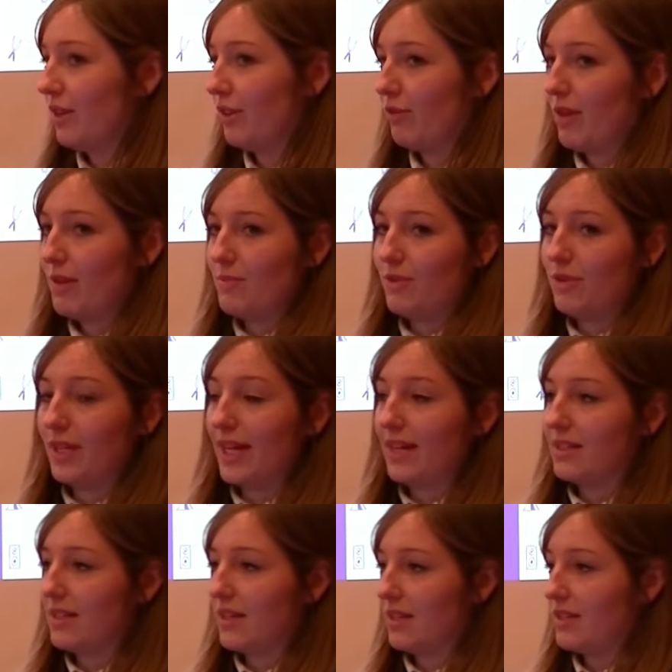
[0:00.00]
3 more
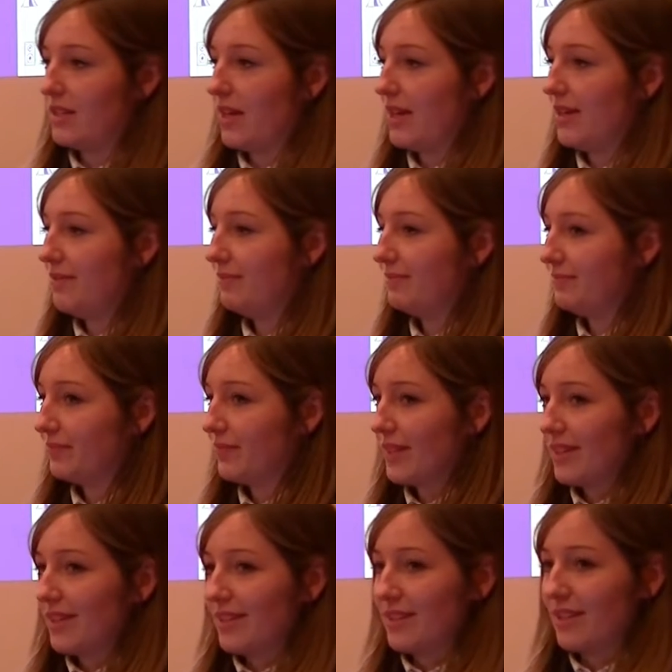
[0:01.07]
later this year.
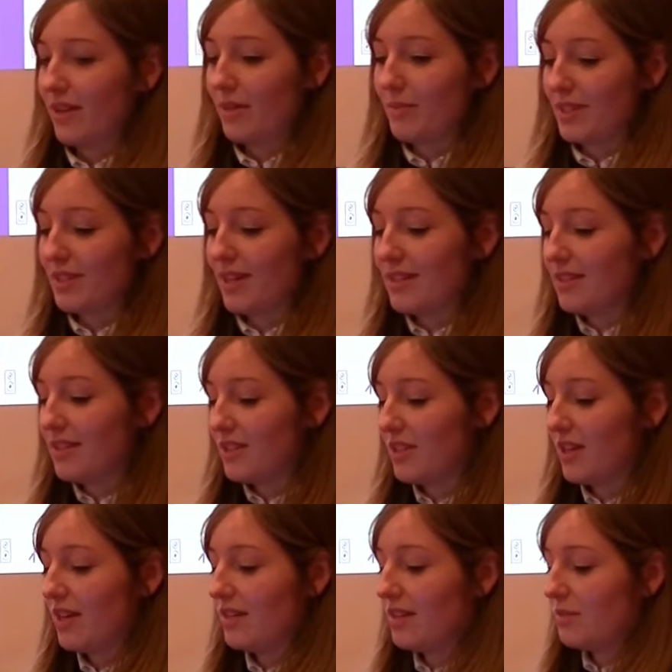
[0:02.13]
So I'm excited to
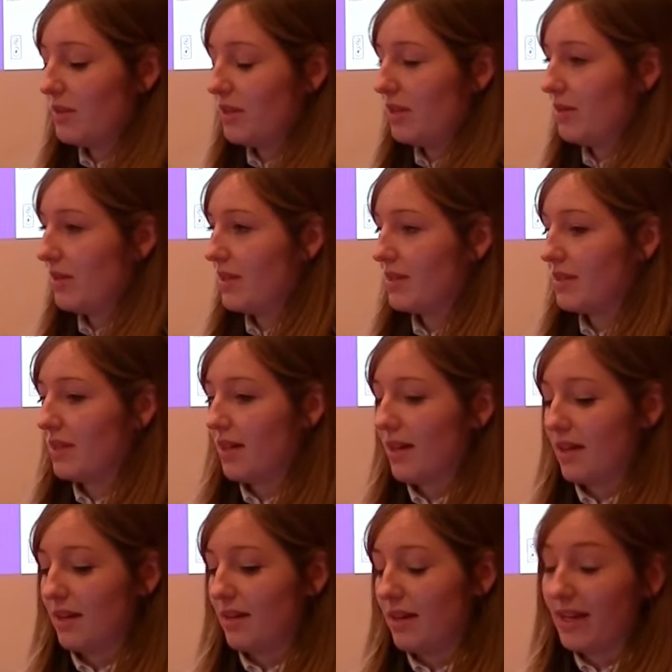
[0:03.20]
share this with you as,
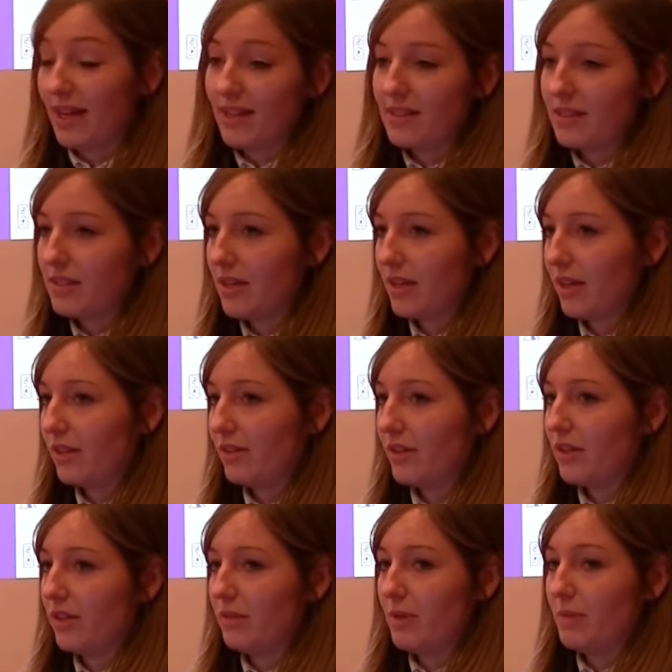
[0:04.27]
I guess, a circular
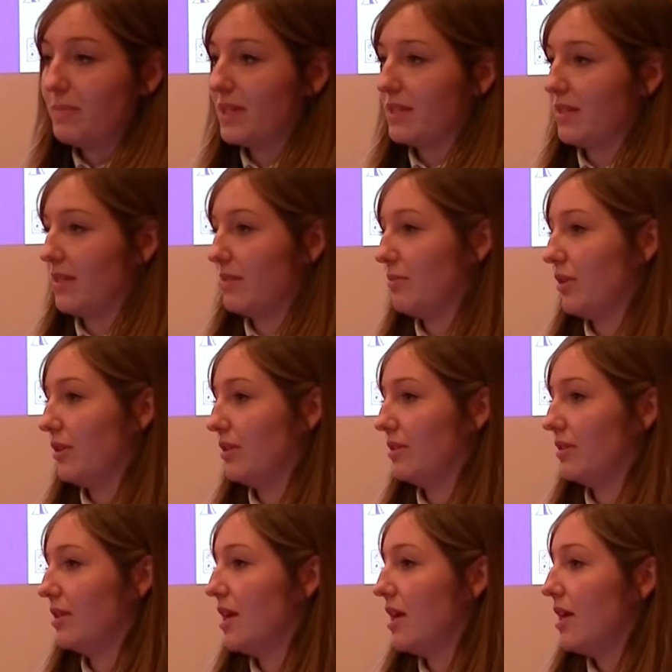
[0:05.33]
economy business
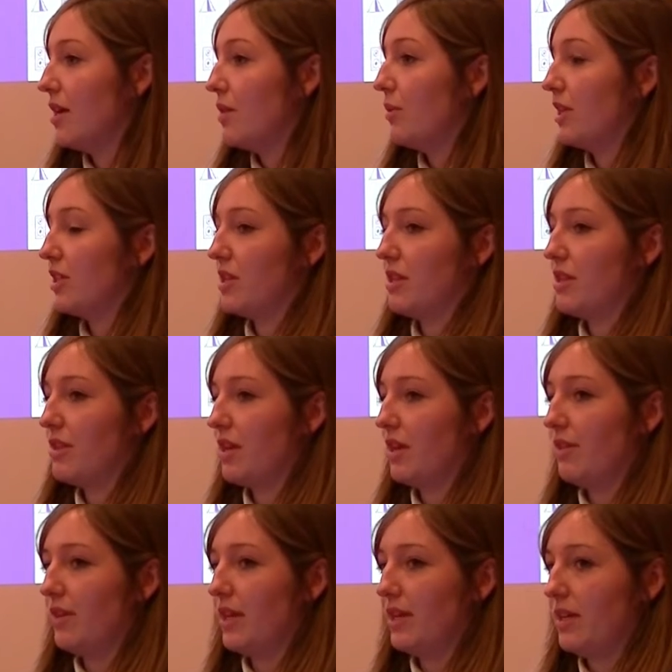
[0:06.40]
model, which in
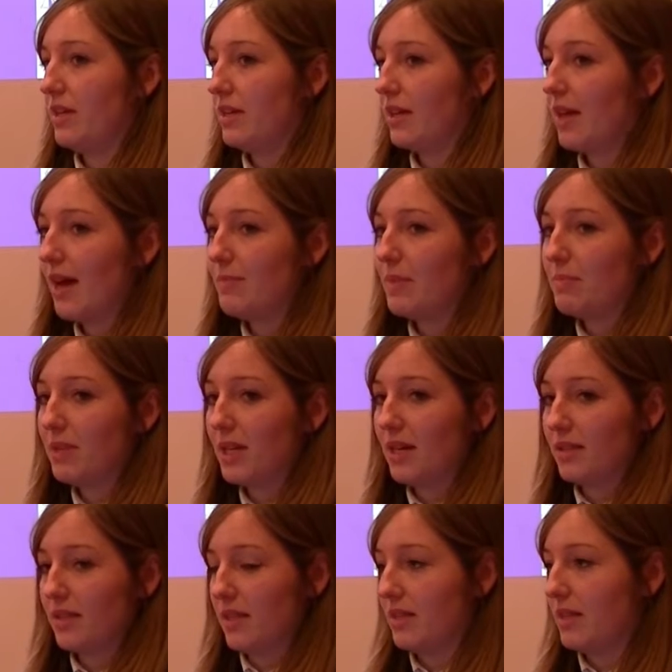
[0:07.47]
theory can be
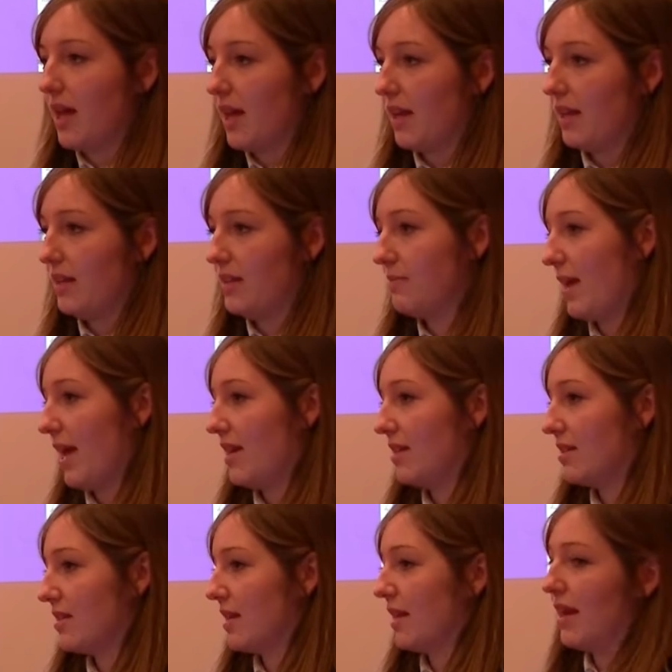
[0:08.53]
plugged into any
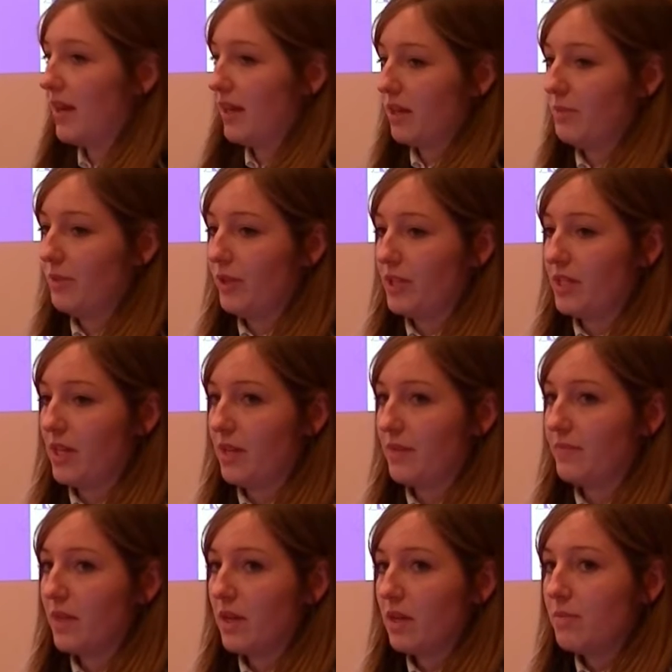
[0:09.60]
space in any
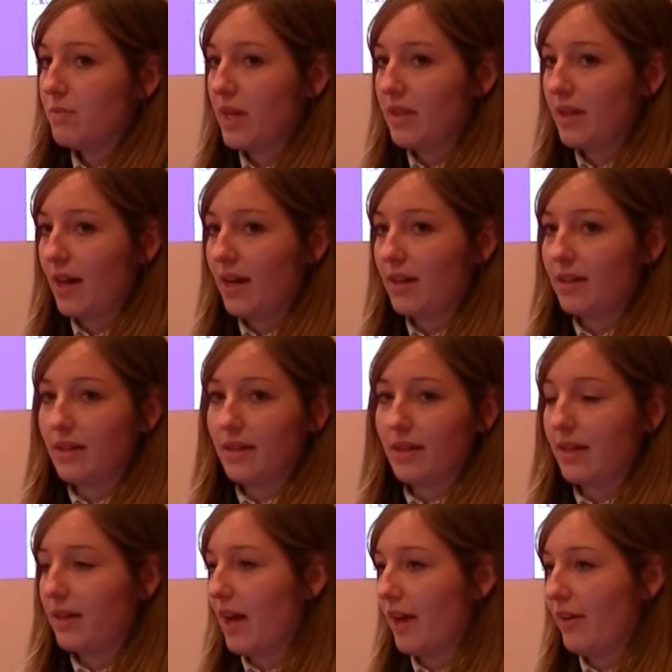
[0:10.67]
community, be that
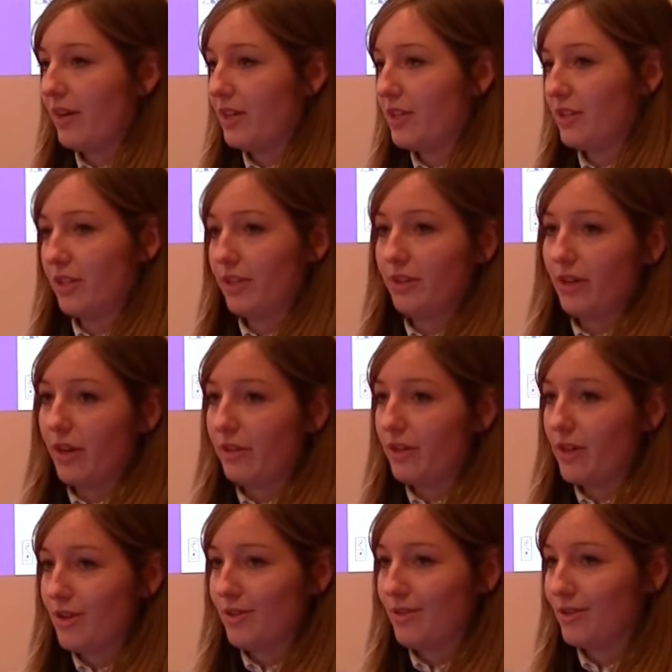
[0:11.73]
a garage that you don't
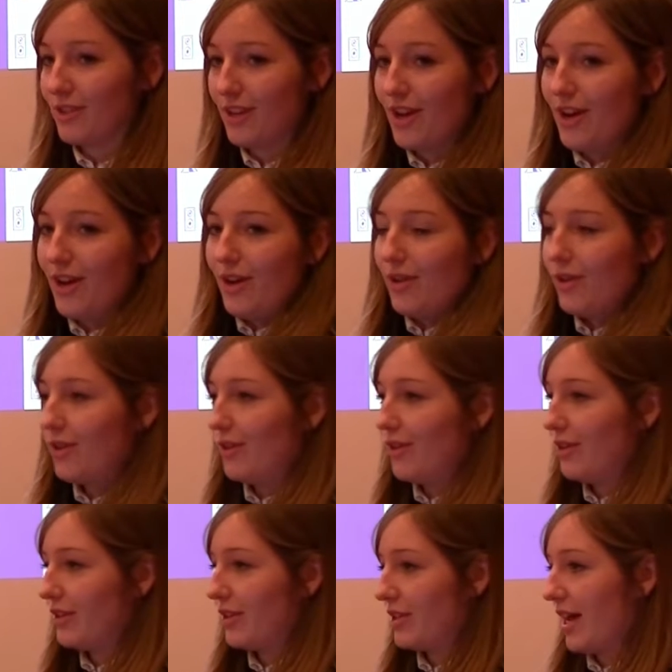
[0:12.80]
use,
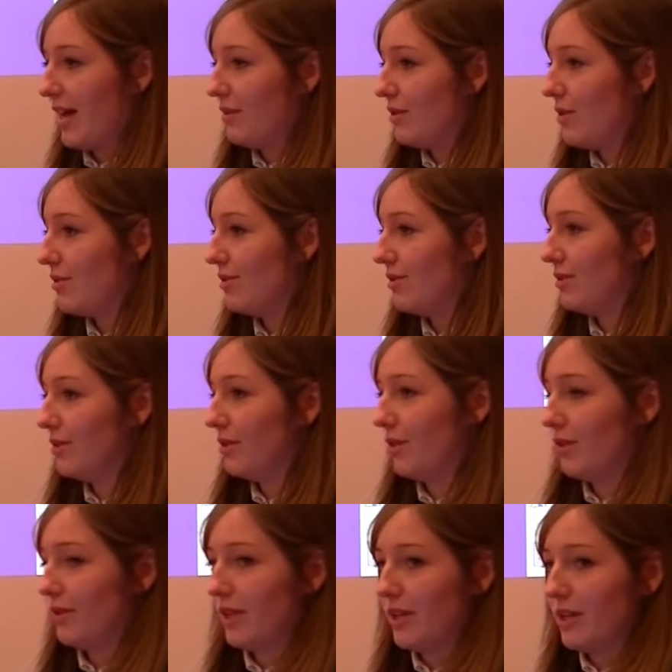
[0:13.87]
or the town hall,
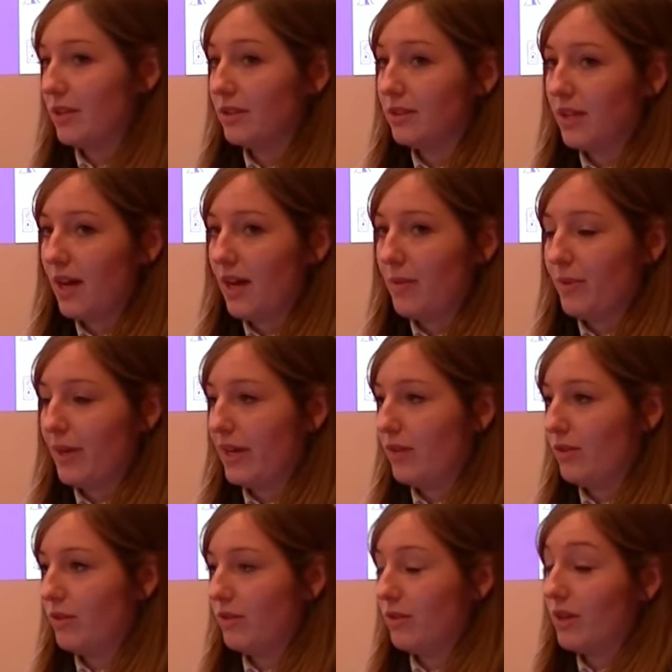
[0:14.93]
or the local library,
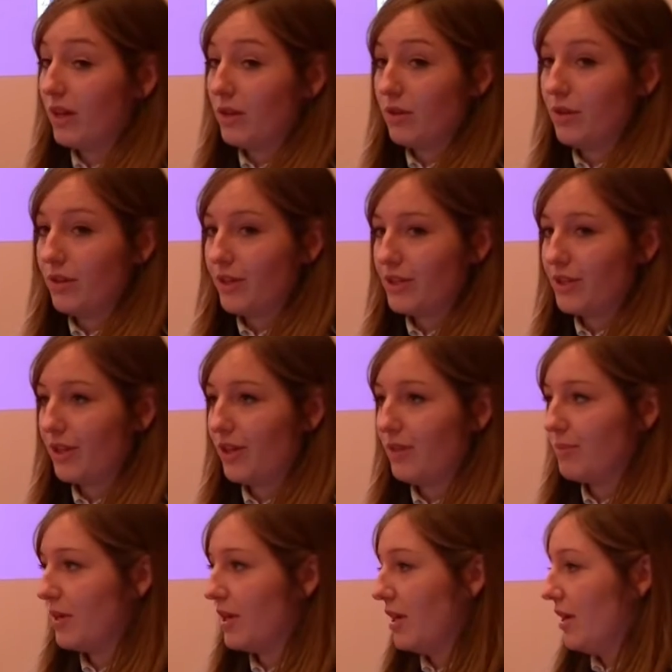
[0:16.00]
or a corner
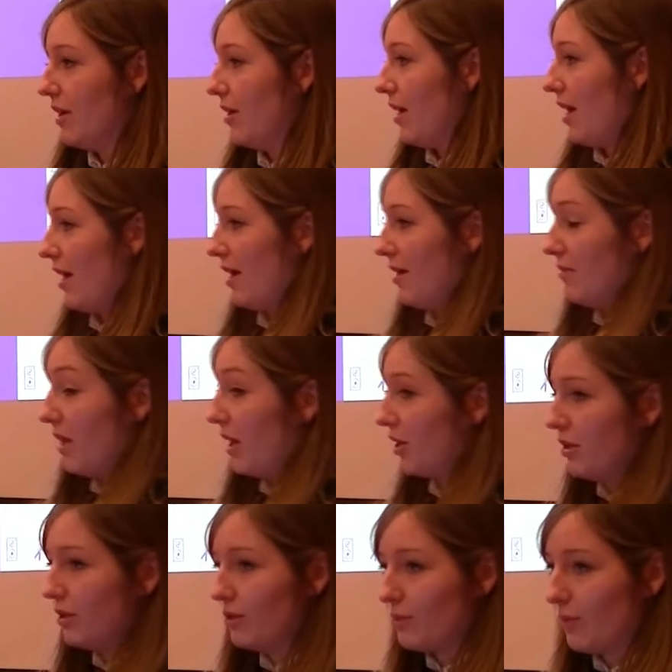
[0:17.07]
shop, a
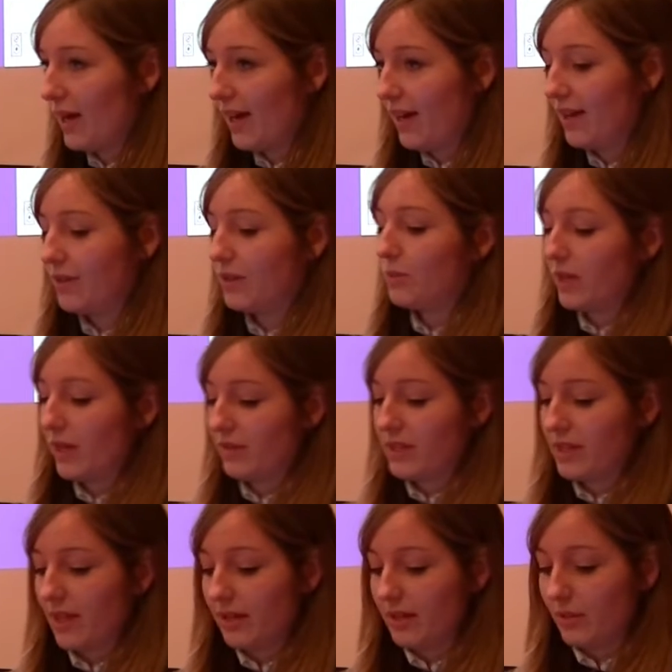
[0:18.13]
huge warehouse, whatever
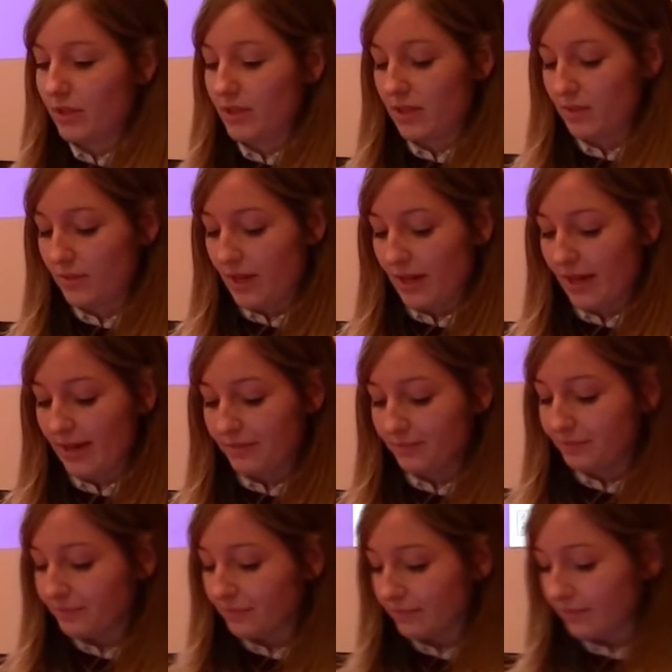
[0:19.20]
scale you want it to work at.
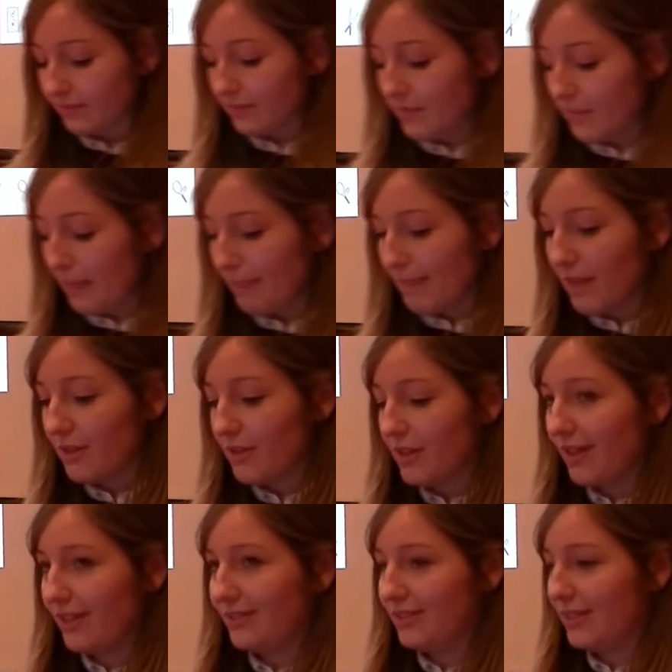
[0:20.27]

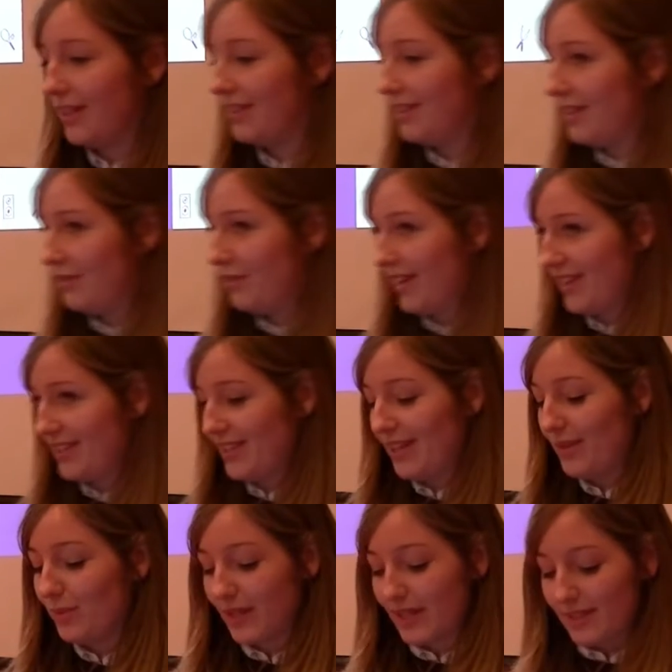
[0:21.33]
So,
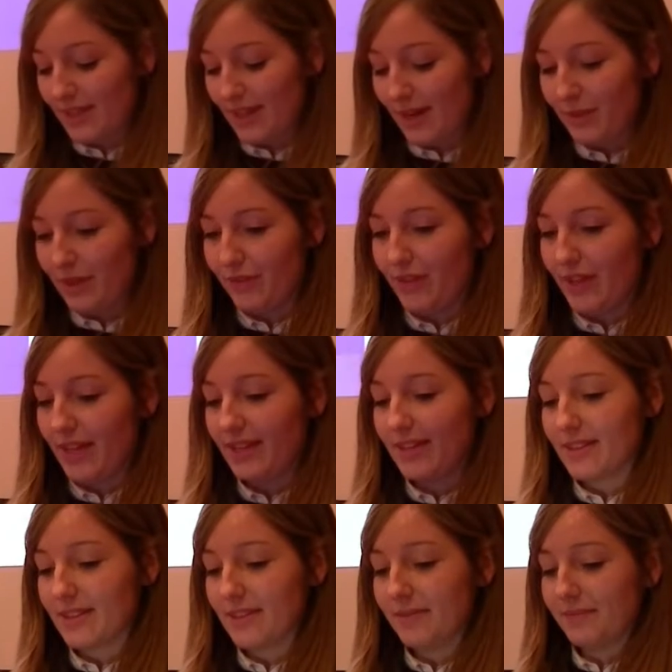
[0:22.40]
firstly, what is a library of things?